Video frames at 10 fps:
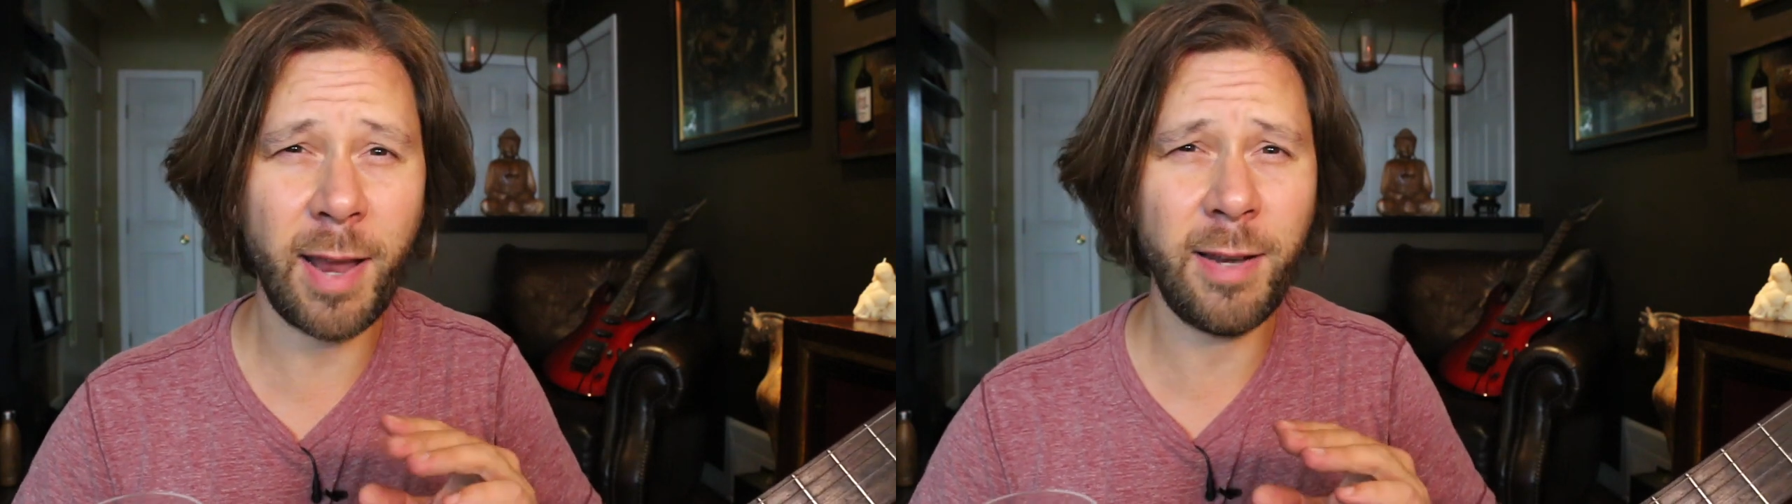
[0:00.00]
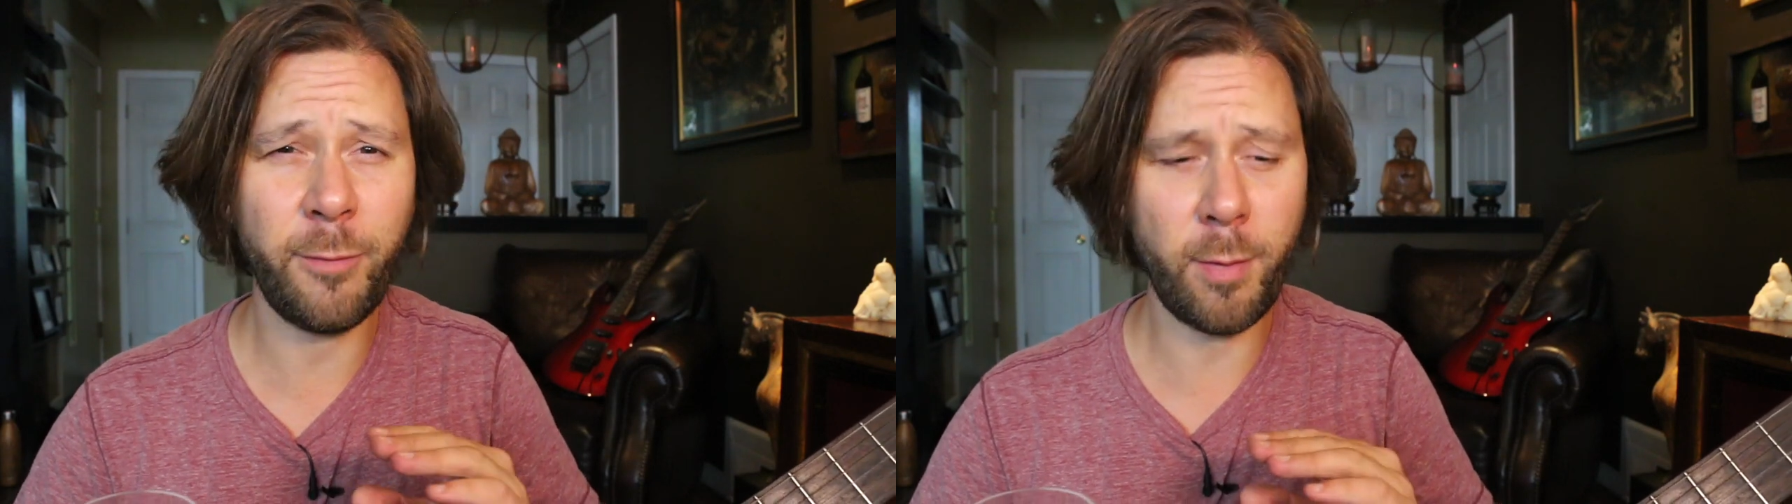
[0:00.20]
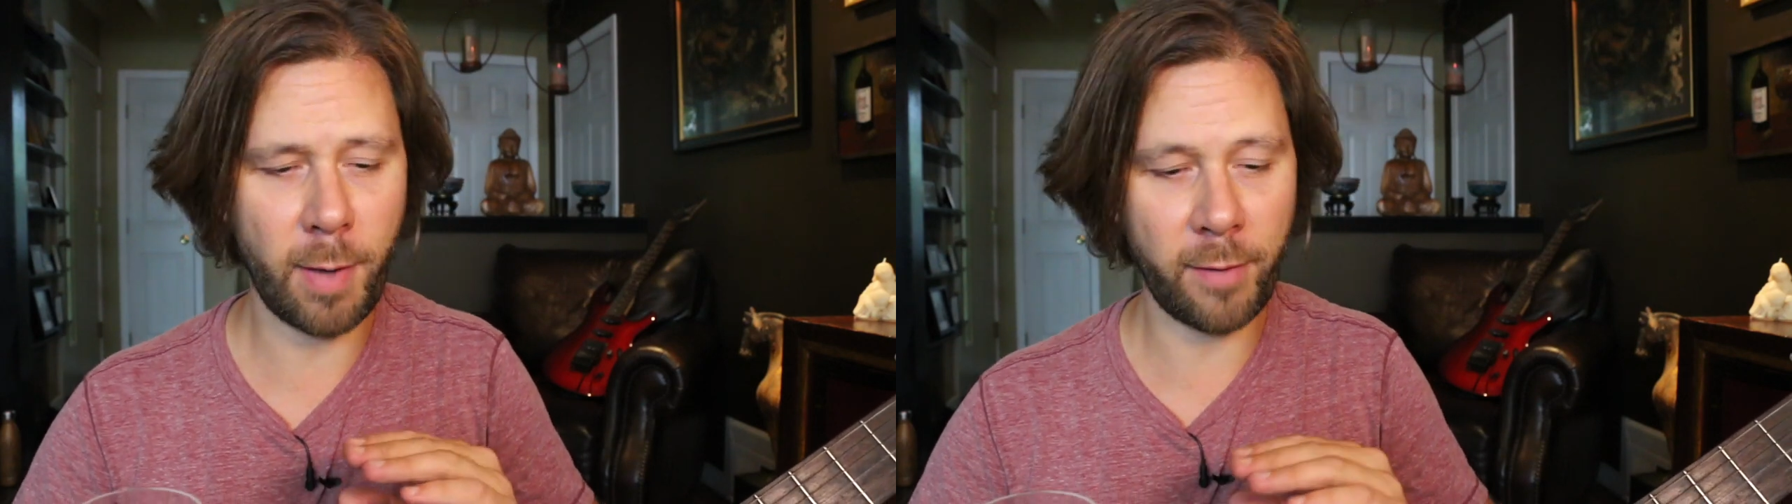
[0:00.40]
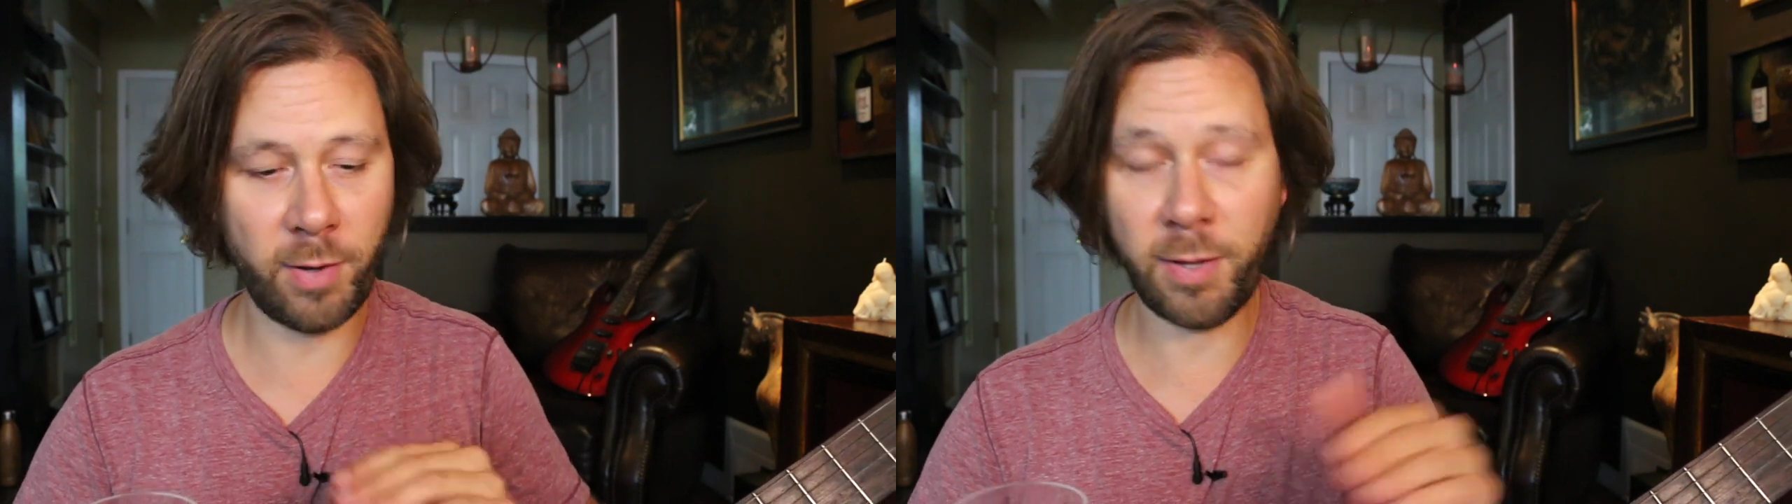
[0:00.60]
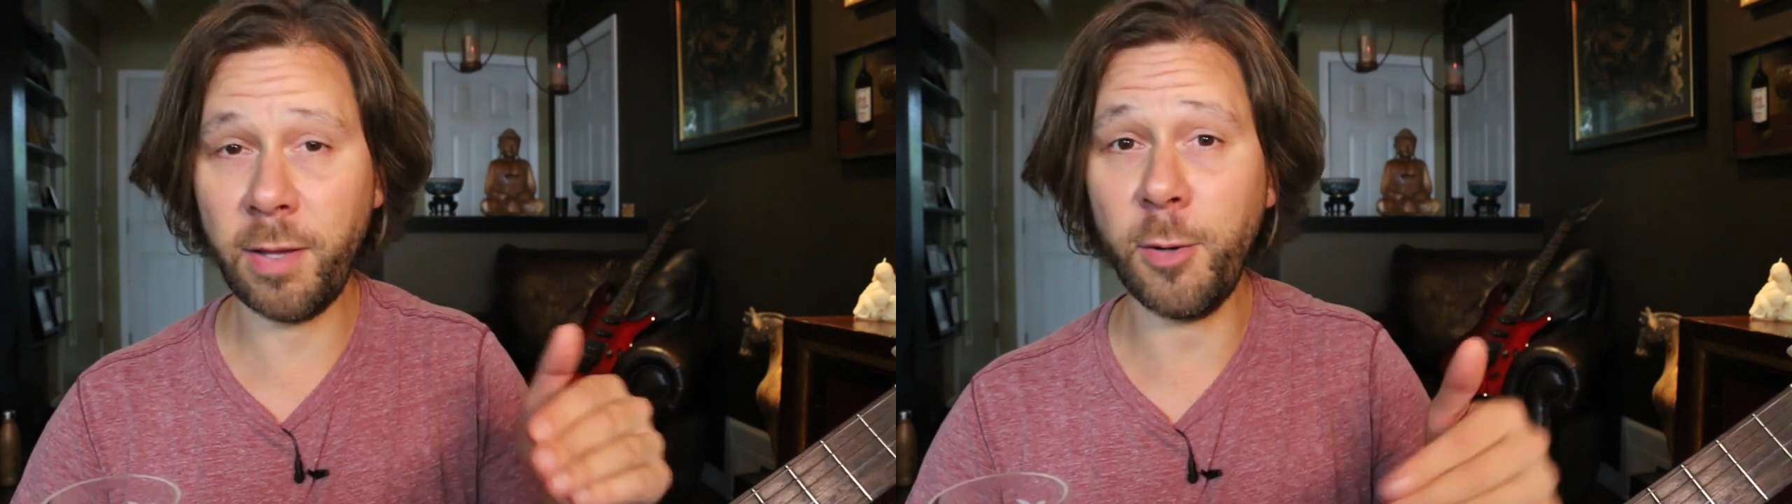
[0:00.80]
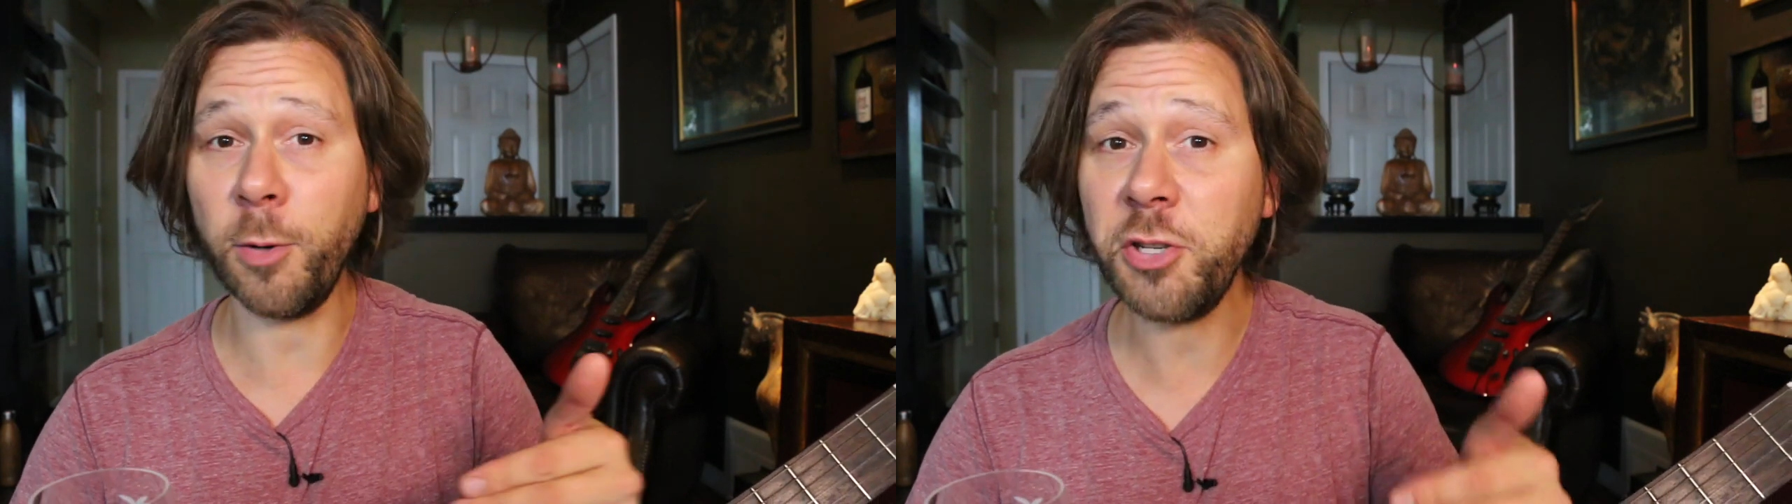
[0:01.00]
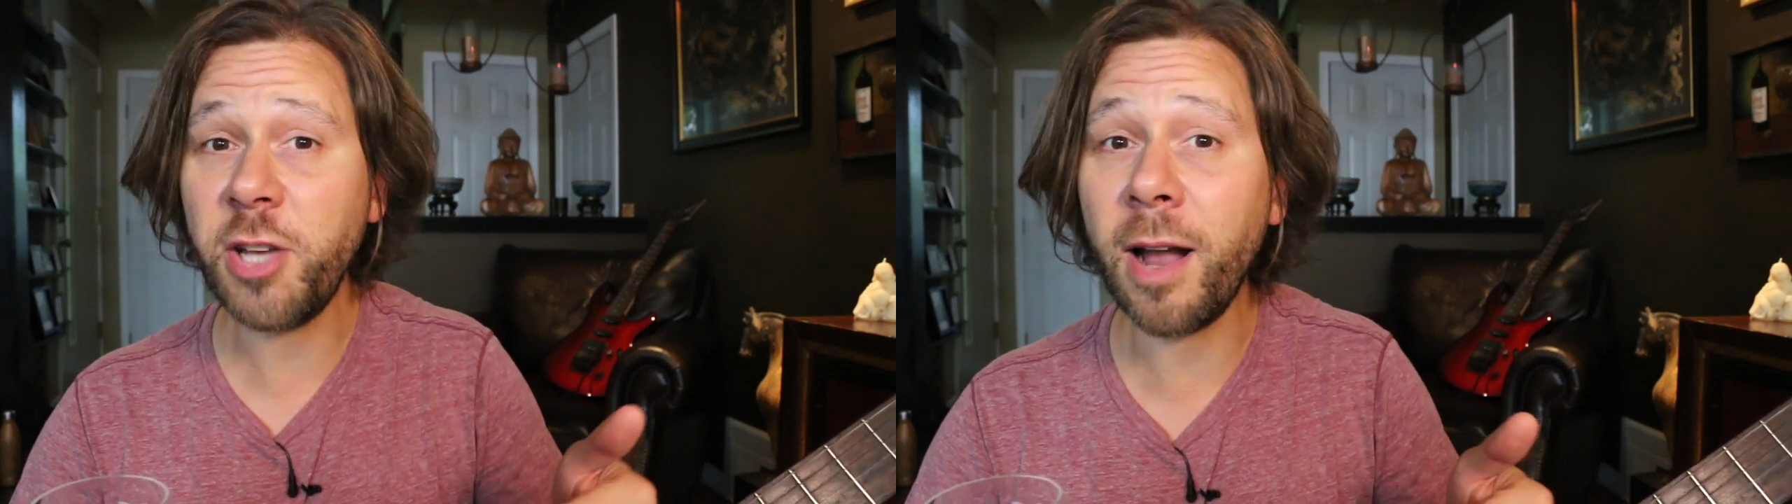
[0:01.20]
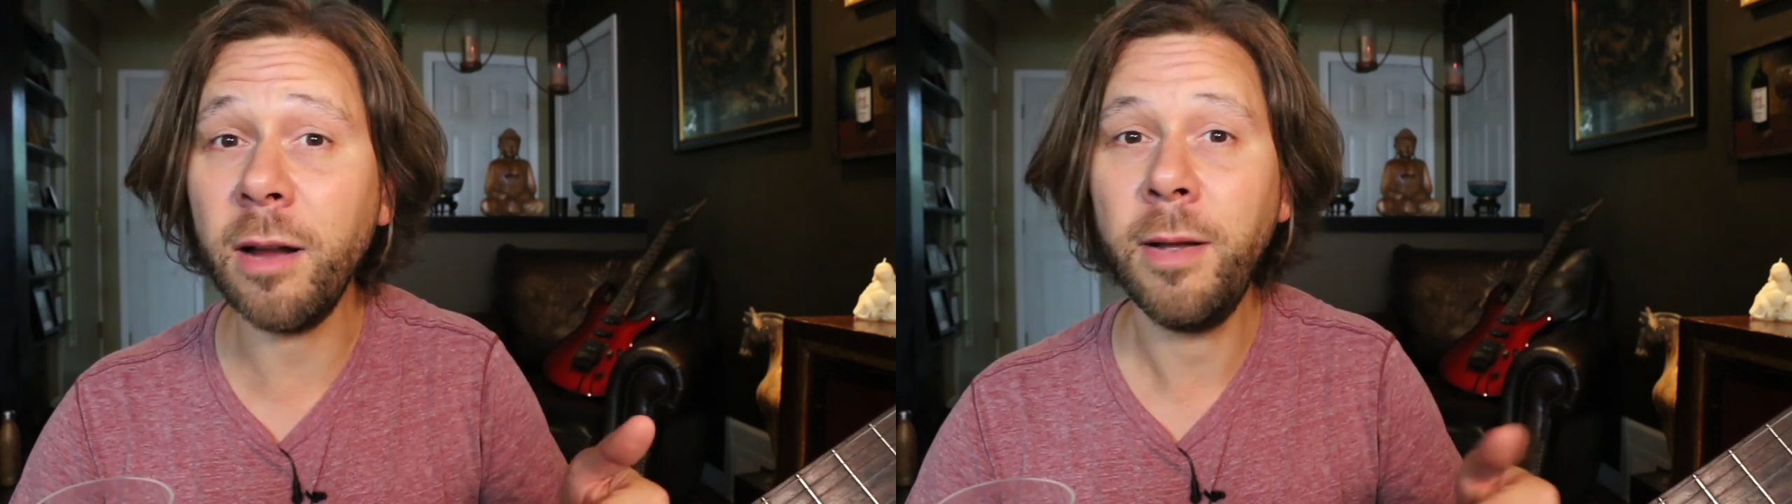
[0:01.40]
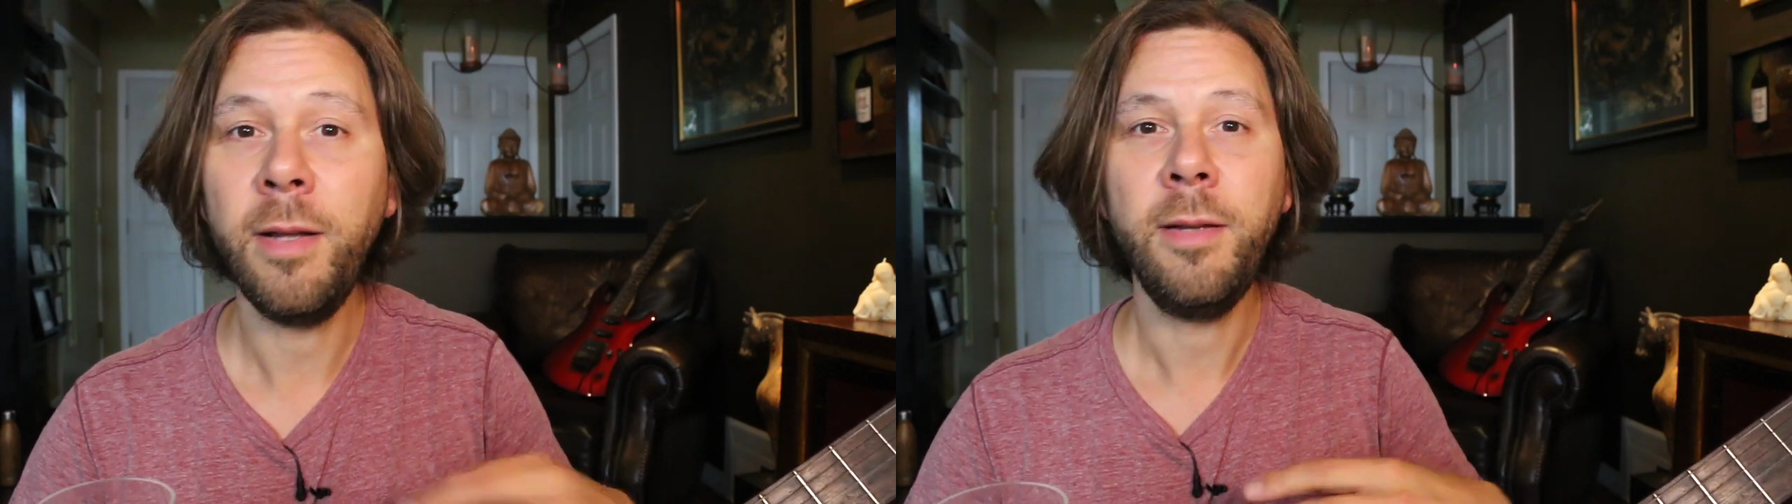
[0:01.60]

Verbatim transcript: And if you have anything you want to share,